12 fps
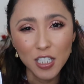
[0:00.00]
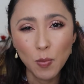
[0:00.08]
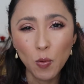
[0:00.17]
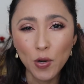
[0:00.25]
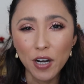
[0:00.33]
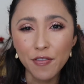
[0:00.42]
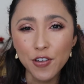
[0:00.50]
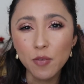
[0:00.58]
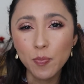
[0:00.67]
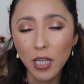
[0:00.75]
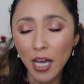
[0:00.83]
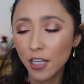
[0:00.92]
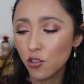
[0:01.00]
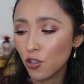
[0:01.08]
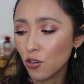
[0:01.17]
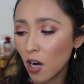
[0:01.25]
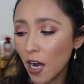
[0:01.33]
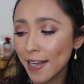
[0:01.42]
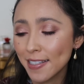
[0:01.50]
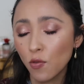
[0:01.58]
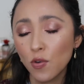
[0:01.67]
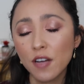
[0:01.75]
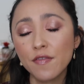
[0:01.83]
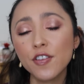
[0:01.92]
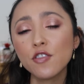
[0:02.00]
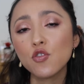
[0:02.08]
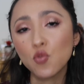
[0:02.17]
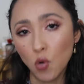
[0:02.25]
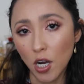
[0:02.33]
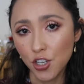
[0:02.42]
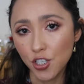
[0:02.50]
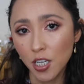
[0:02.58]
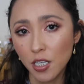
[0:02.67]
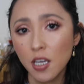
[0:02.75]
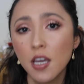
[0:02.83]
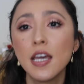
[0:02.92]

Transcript: but whenever you apply it to your eyes and whenever you swatch it,